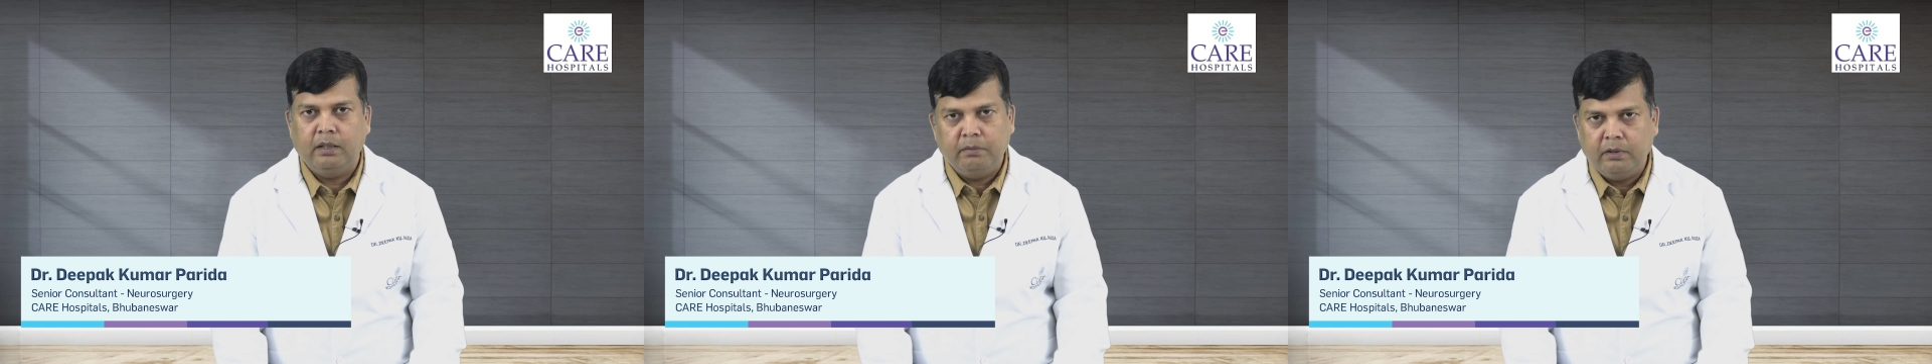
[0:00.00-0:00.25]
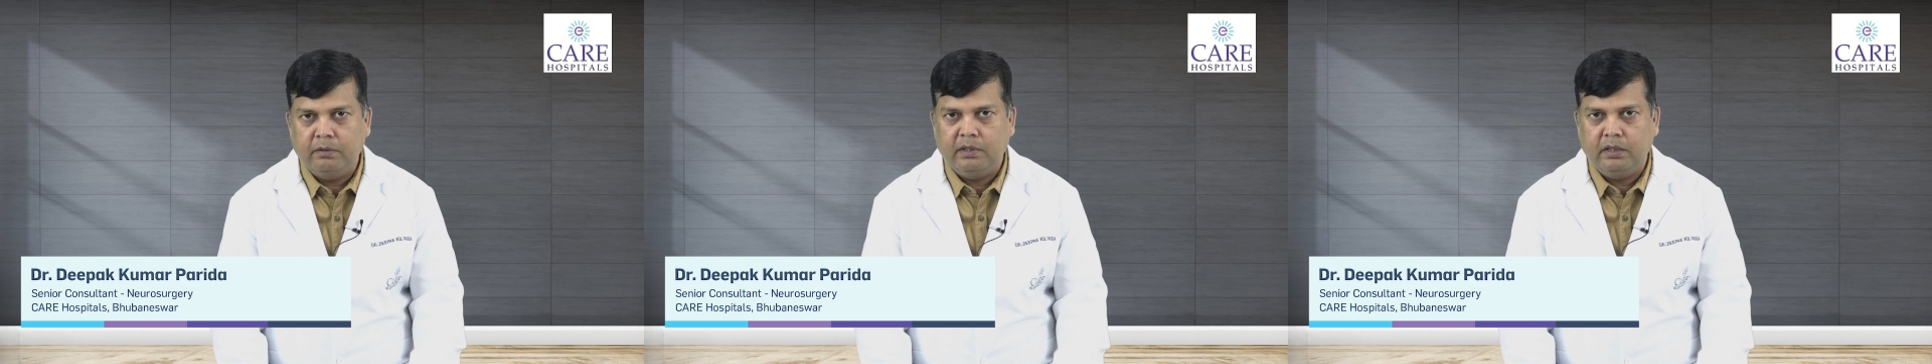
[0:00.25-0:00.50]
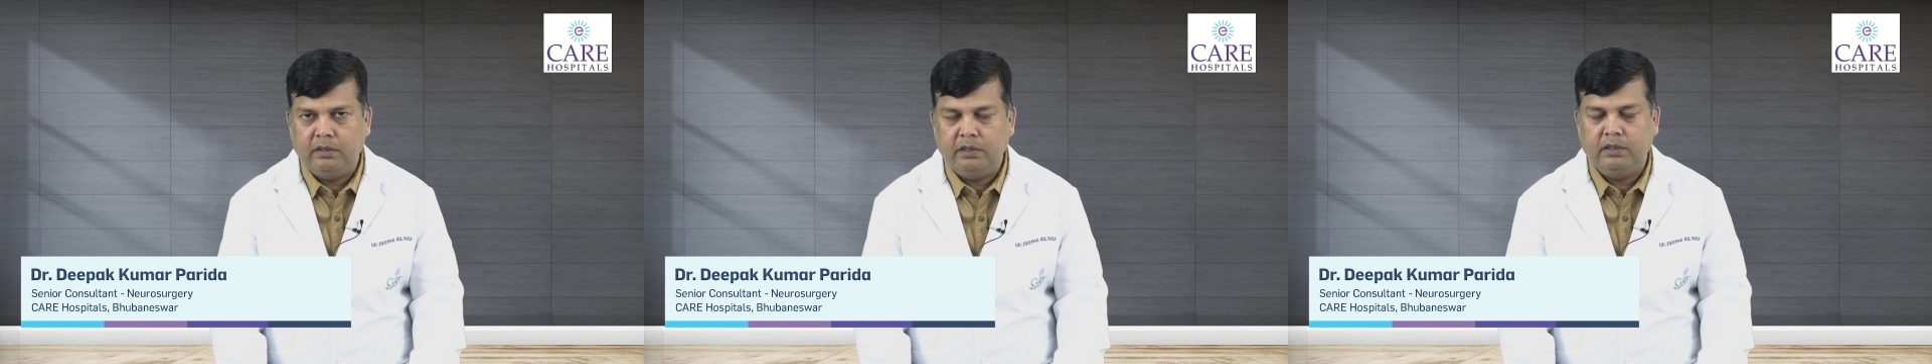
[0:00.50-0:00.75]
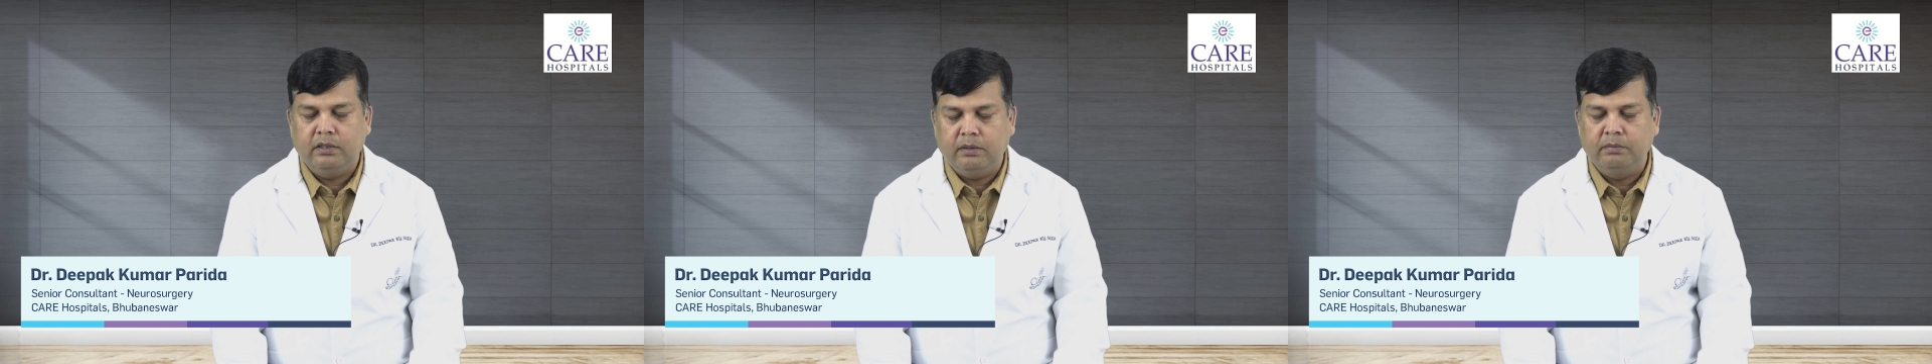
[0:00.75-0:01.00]

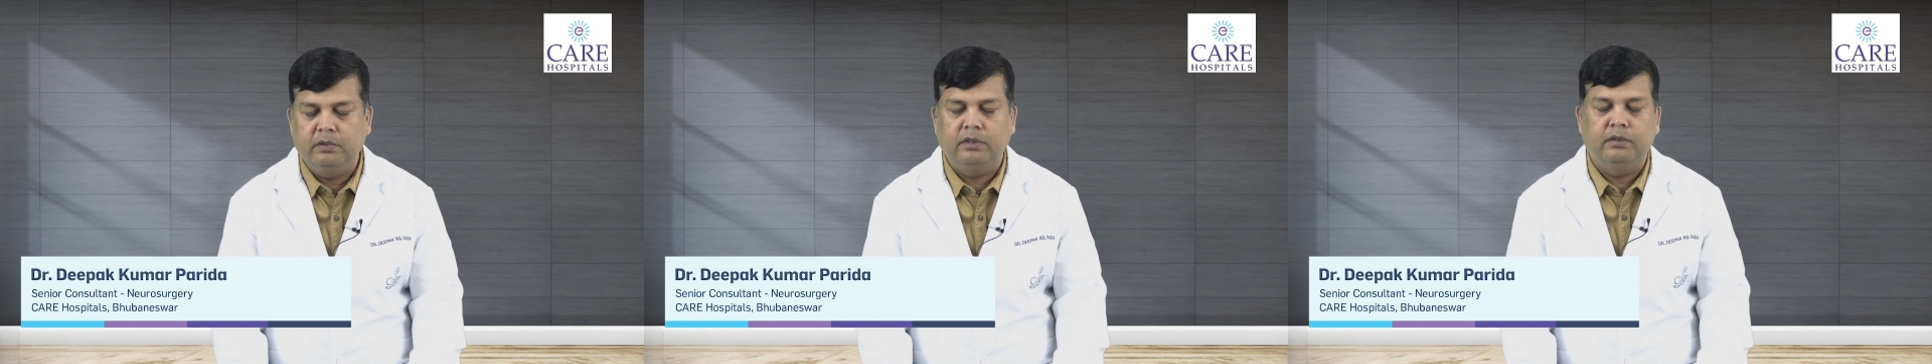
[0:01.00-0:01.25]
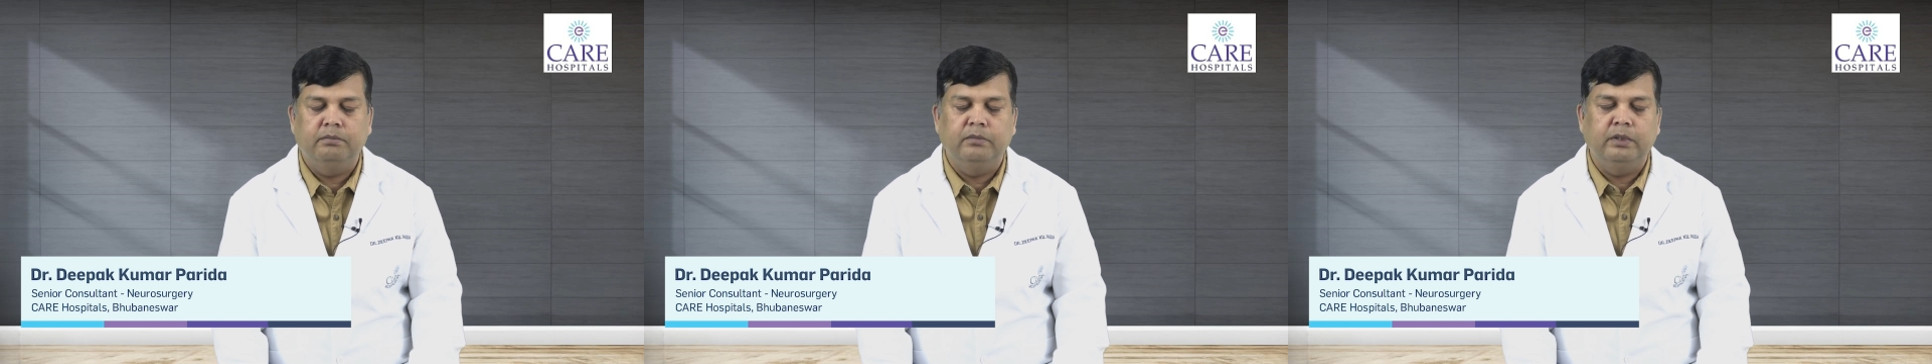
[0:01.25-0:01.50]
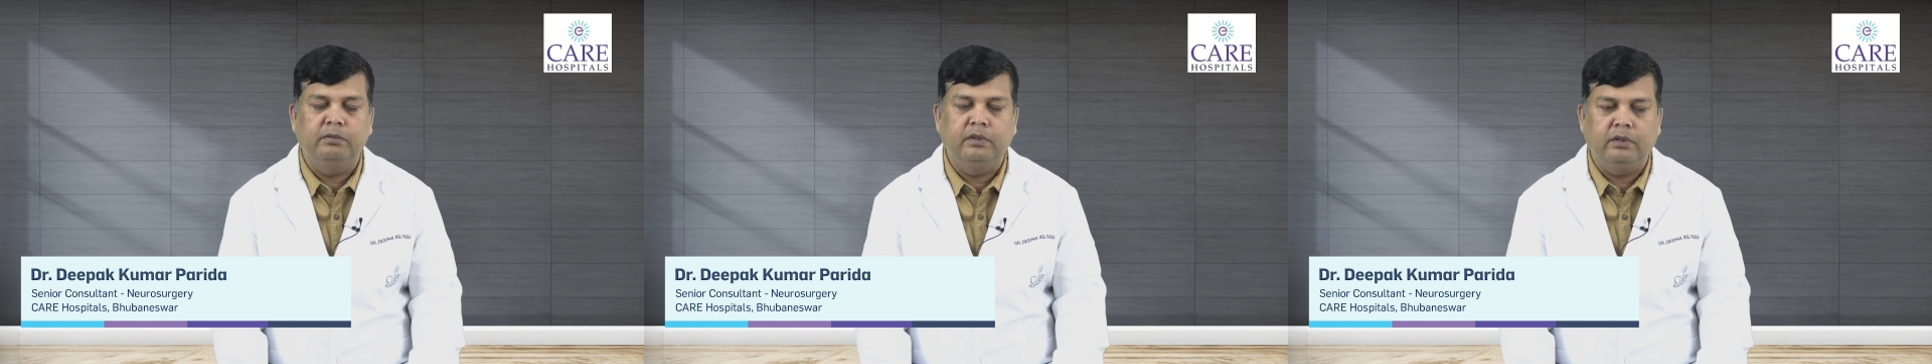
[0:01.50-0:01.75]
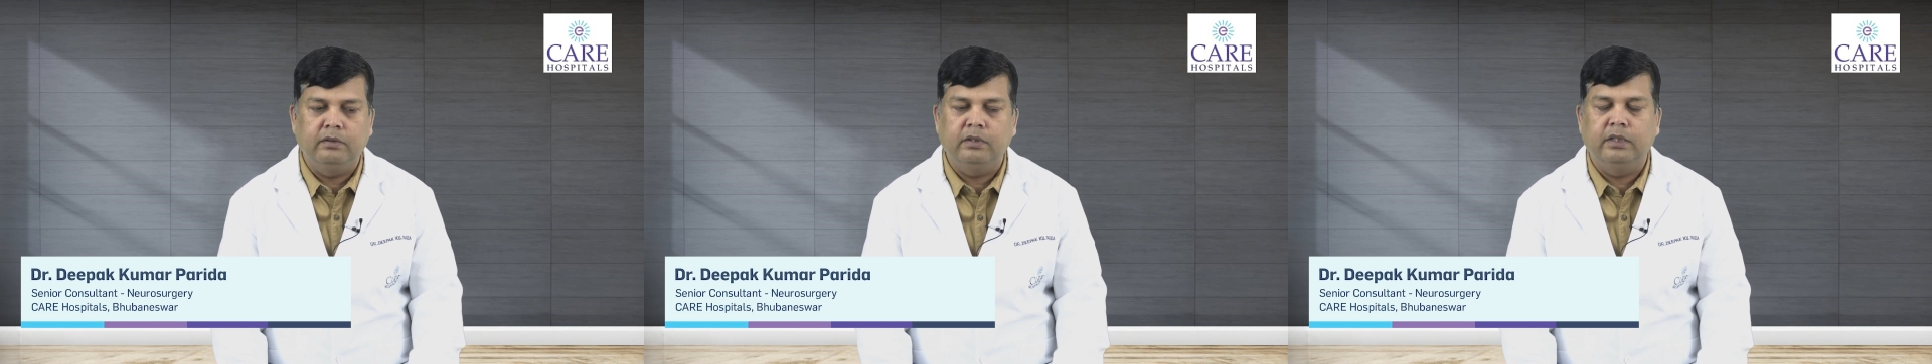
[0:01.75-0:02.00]
cavernous rupture may be
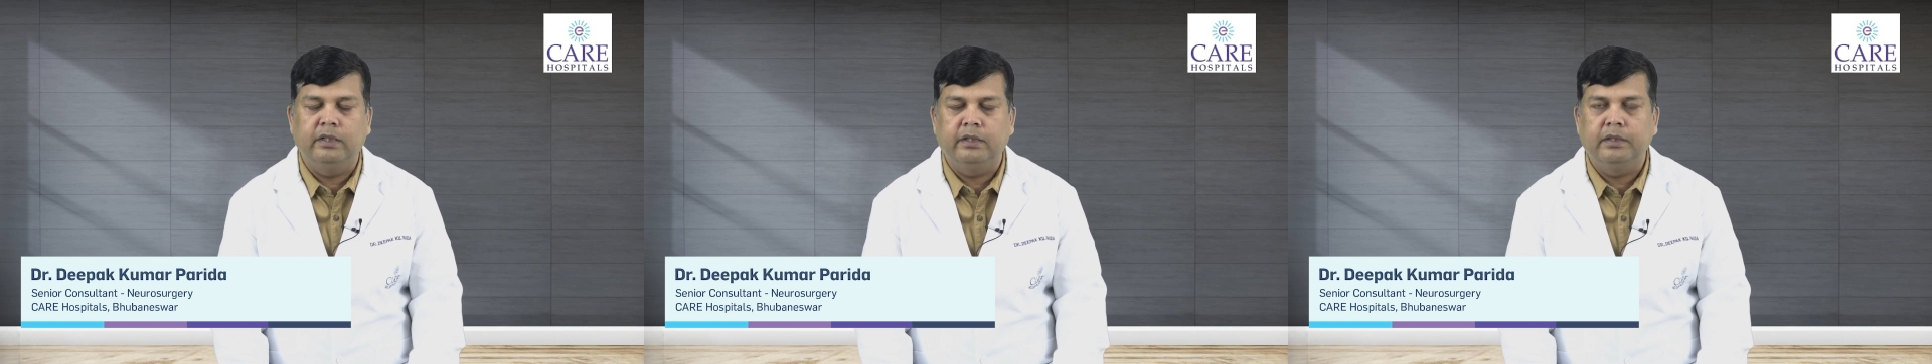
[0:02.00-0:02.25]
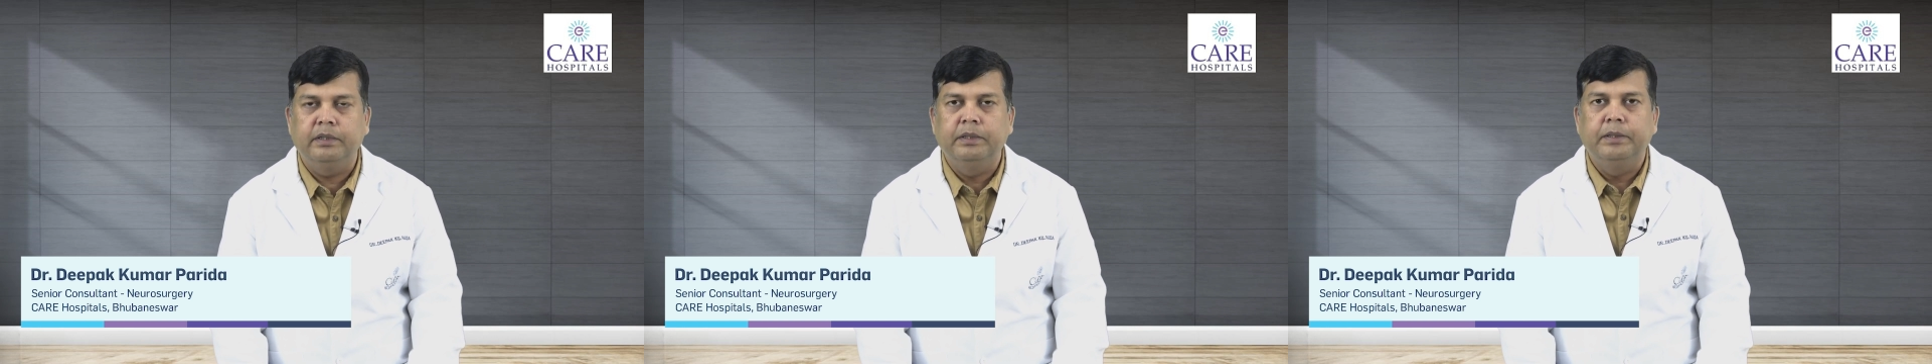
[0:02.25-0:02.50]
occur there.